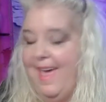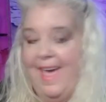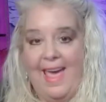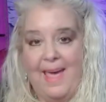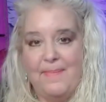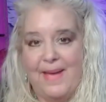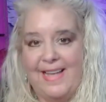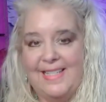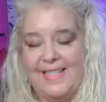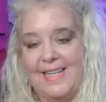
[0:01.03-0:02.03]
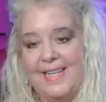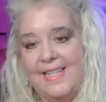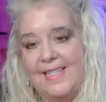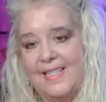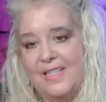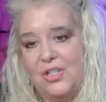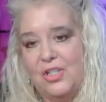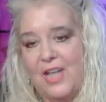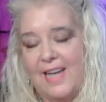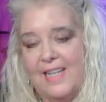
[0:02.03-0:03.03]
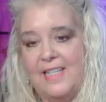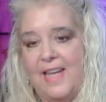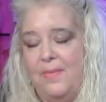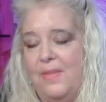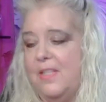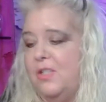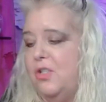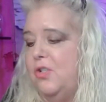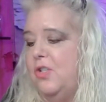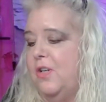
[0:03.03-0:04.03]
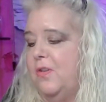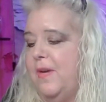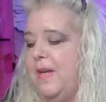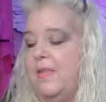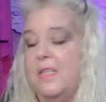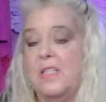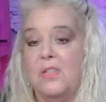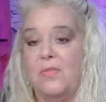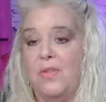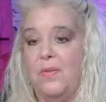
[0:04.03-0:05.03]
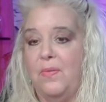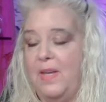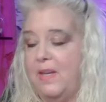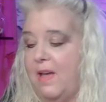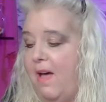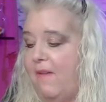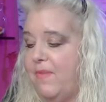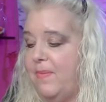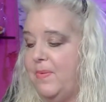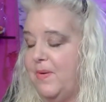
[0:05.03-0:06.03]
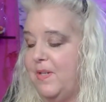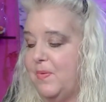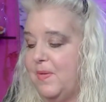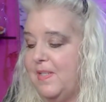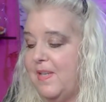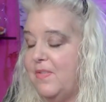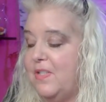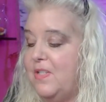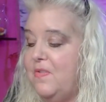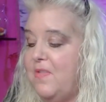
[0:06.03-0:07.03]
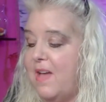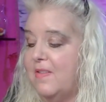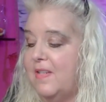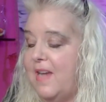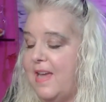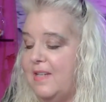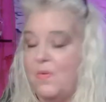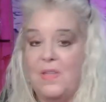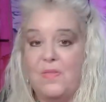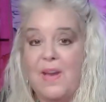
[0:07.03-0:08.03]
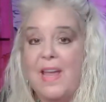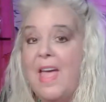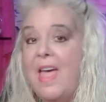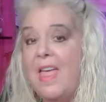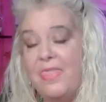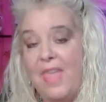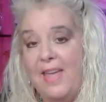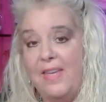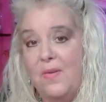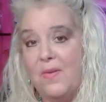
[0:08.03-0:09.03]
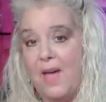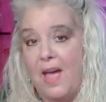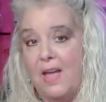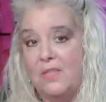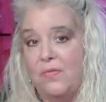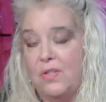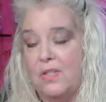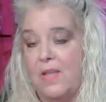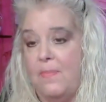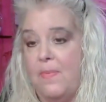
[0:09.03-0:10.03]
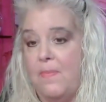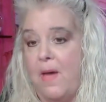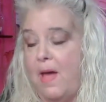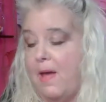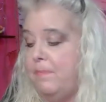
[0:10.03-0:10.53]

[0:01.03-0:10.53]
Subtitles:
Hey Pisces, this is Jackie Tomlin. This is your general reading. This is for the week of February 27, 2023. Thank you guys for stopping by.